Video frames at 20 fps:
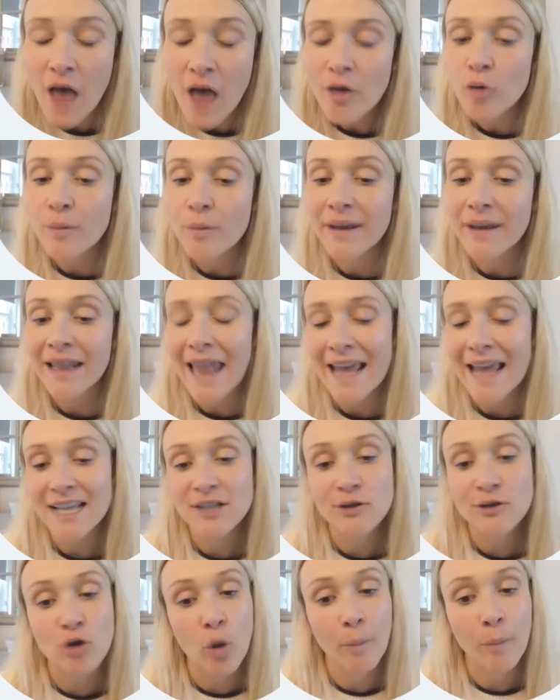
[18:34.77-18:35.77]
There'll be less
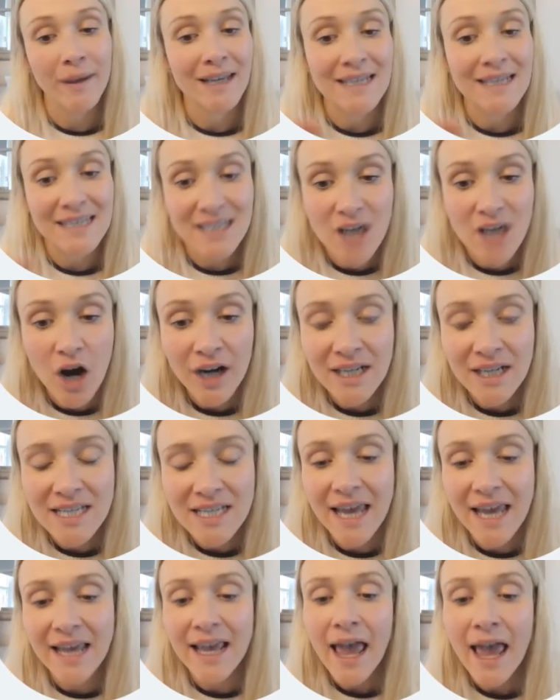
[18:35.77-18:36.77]
stopping and
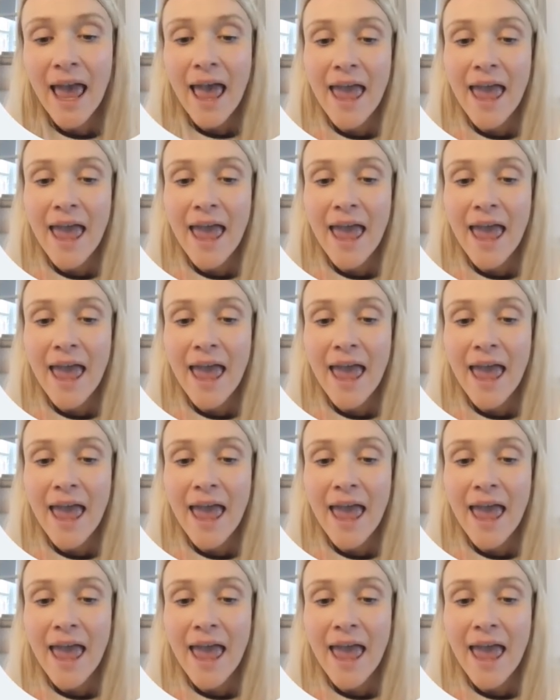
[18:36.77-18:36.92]
starting,